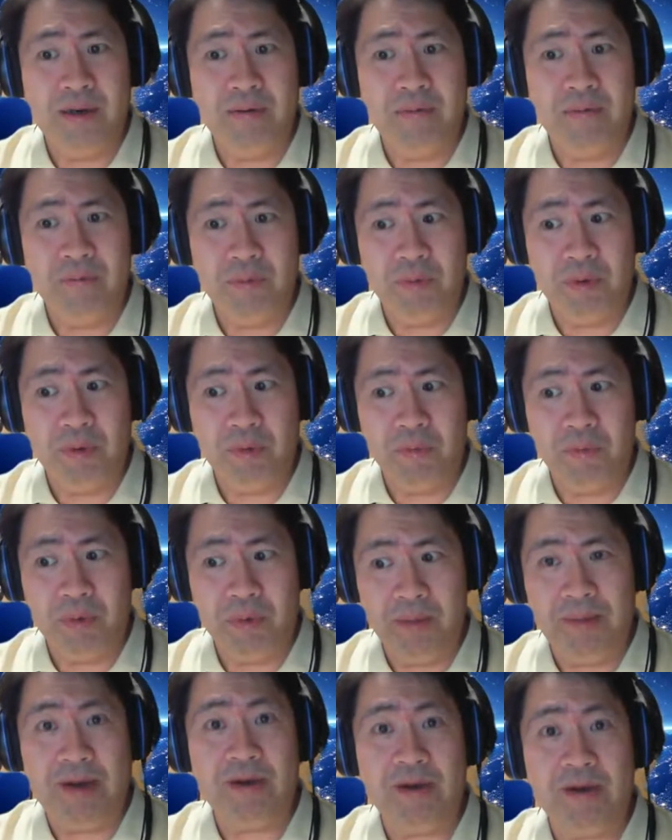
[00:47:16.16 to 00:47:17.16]
were
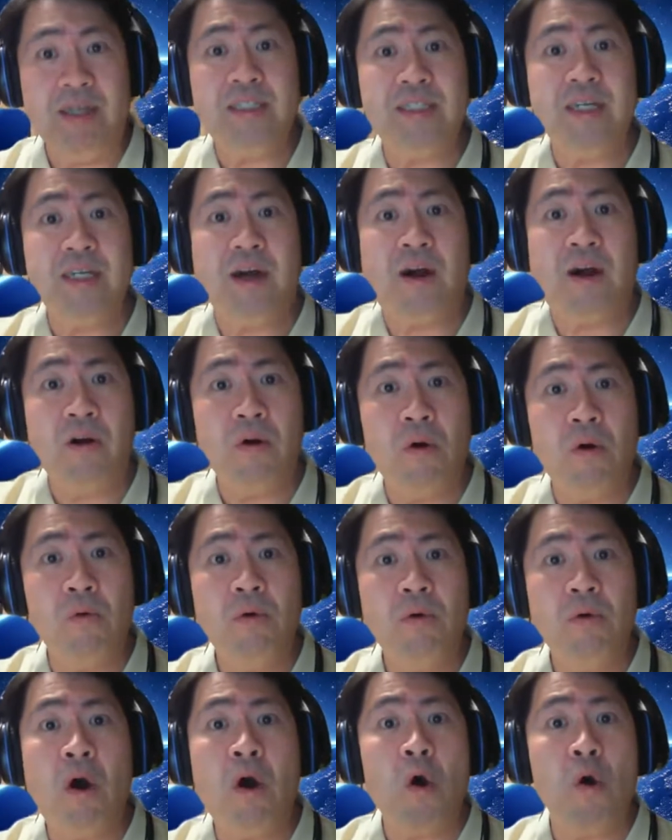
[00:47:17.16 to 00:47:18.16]
worried about is our
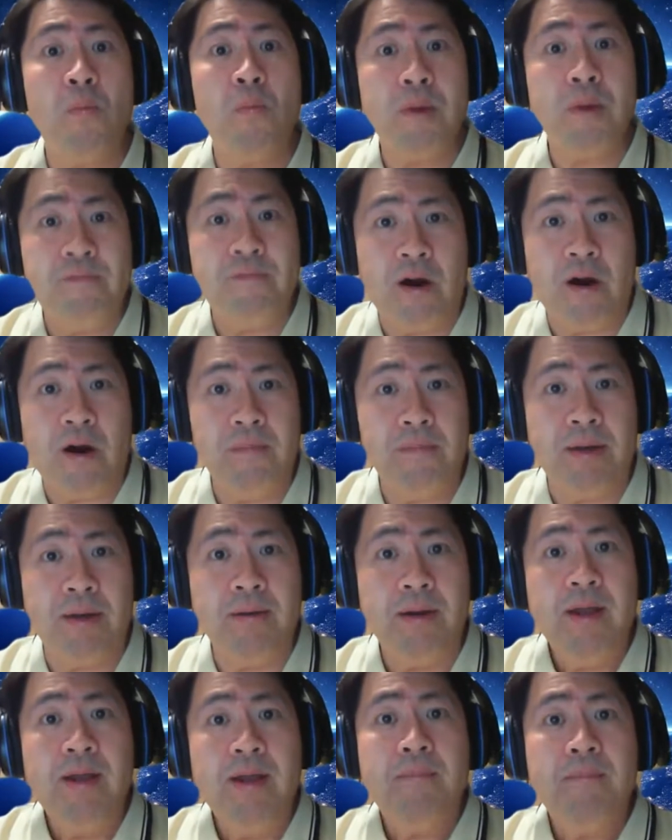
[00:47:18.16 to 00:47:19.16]
own home environment,
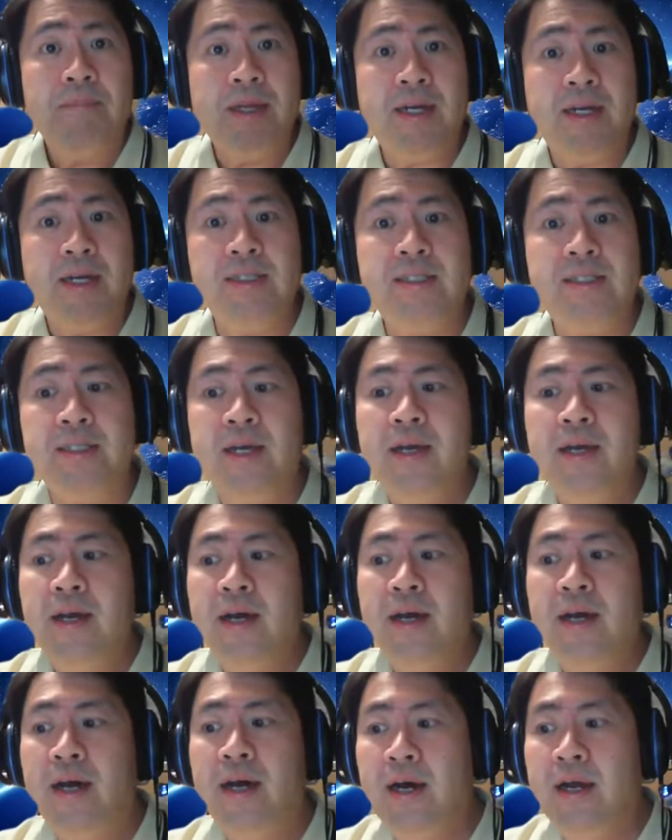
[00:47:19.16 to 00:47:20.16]
because
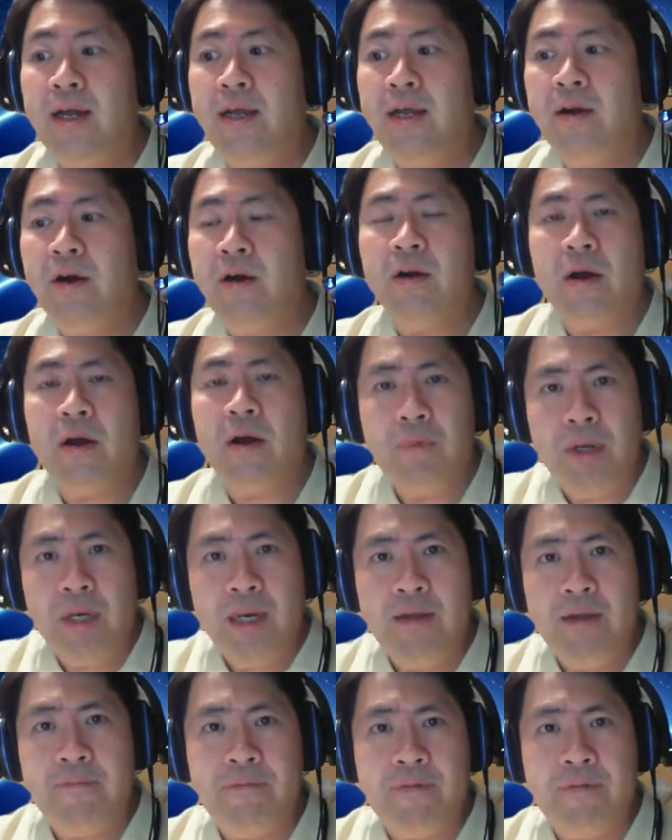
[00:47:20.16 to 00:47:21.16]
in Hong Kong, we
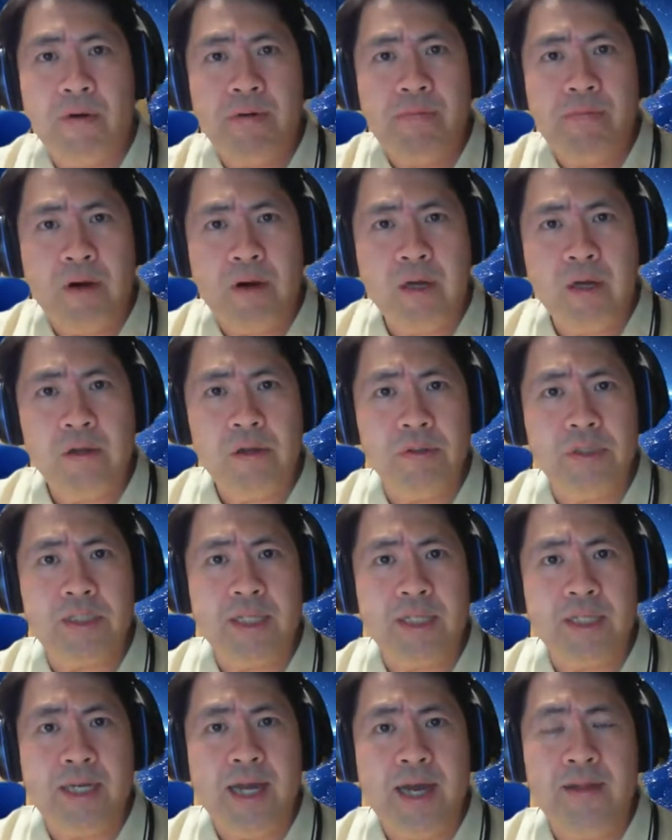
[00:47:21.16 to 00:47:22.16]
live very, very close
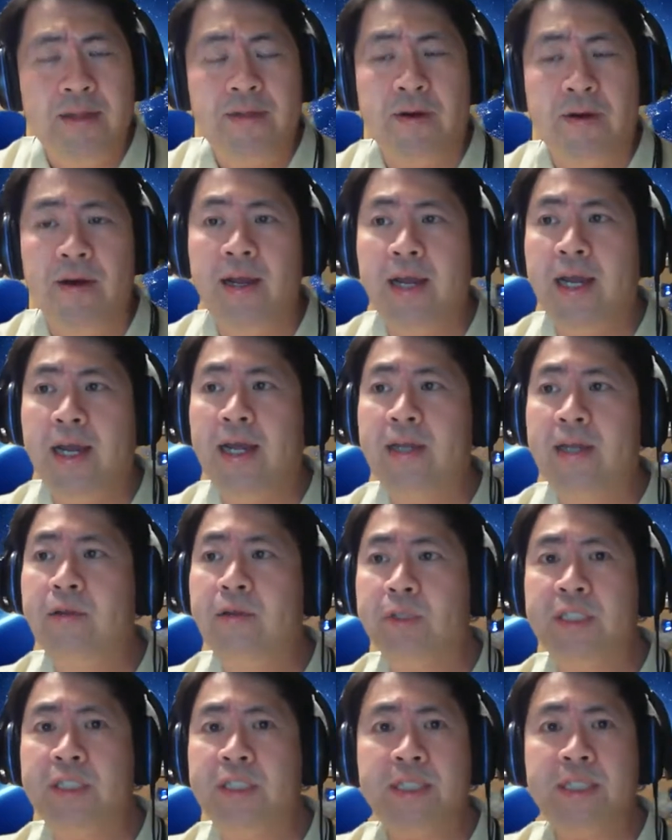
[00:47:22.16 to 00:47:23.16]
together. And there
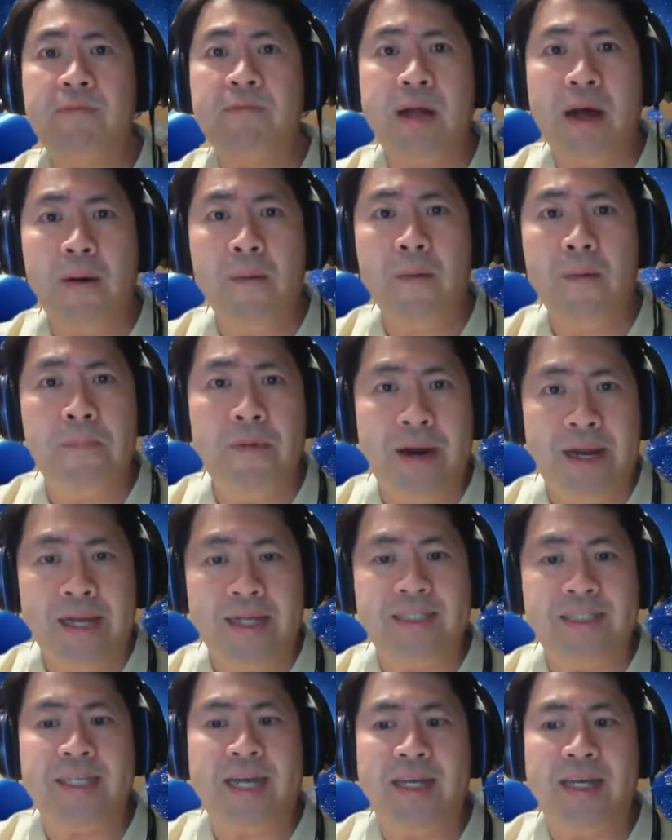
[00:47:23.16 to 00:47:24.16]
were several
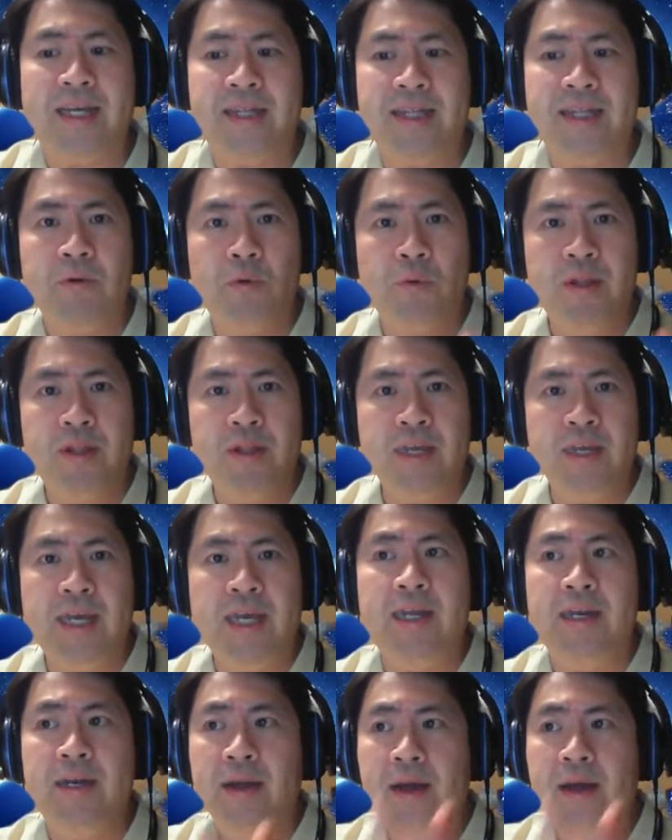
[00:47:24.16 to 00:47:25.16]
outbreaks, I think,
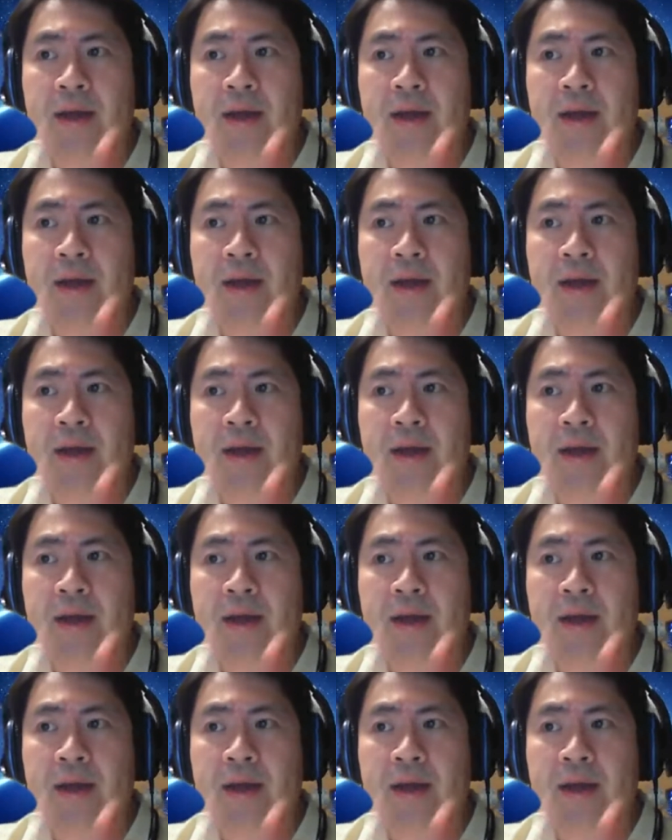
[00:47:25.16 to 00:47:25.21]
within